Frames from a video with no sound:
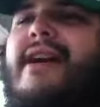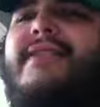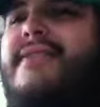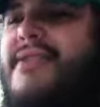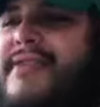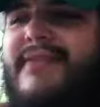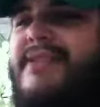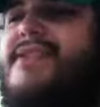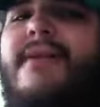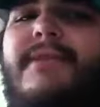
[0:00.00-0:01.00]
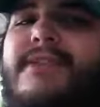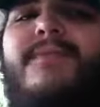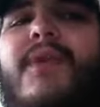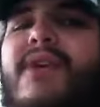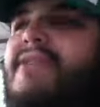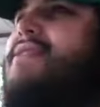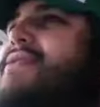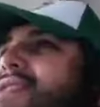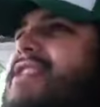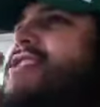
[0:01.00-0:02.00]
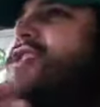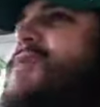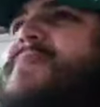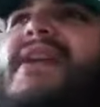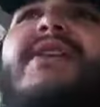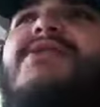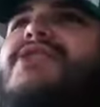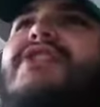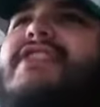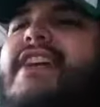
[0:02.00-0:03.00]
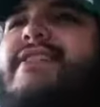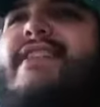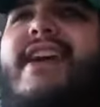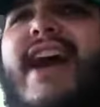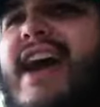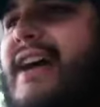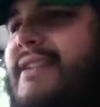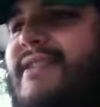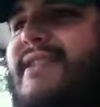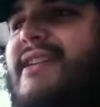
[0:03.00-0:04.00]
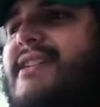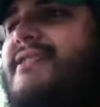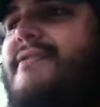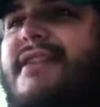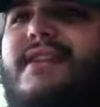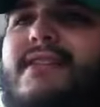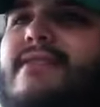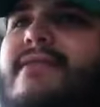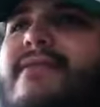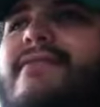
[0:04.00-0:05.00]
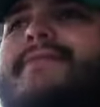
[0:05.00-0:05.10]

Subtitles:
And there's even so much more. There's explosions out the ass. Freaking